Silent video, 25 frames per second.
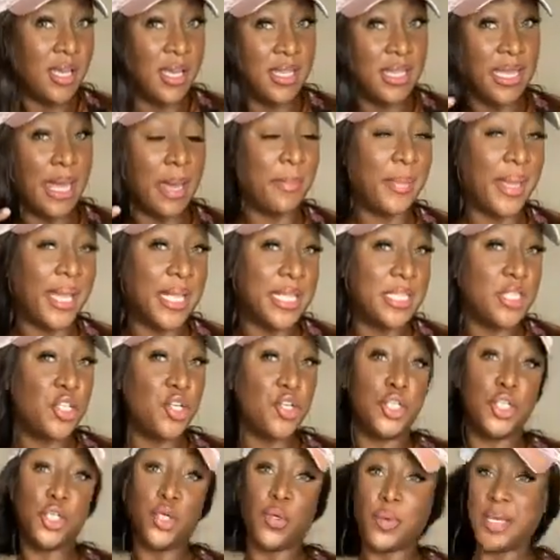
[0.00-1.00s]
That means you're
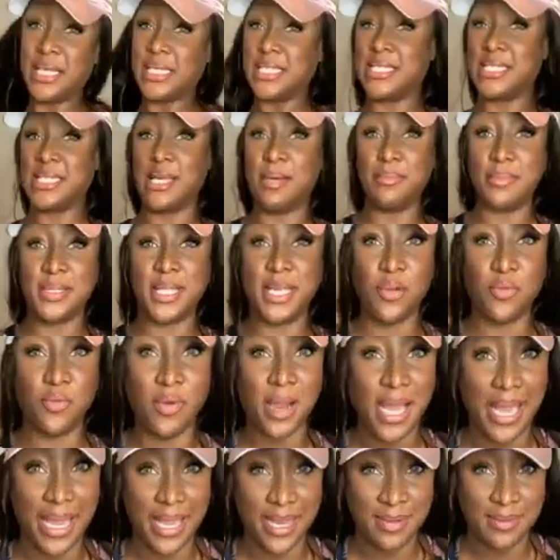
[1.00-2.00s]
doing something
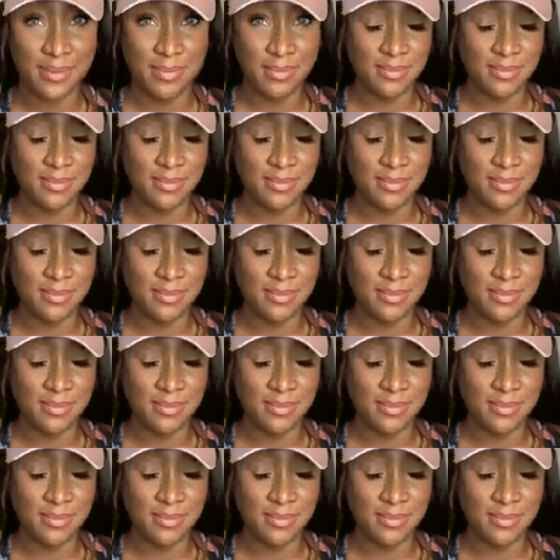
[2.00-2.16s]
right.